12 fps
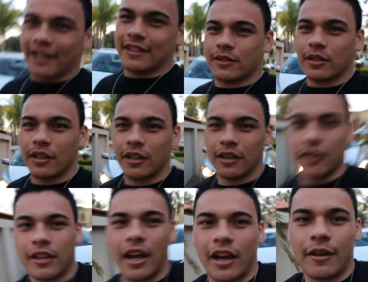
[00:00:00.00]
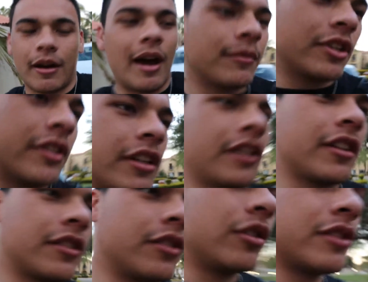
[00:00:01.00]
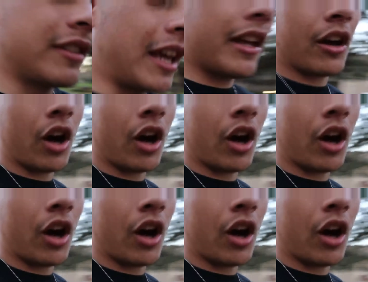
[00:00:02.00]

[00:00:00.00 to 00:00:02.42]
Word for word: and uh, yeah, I'm just going to stay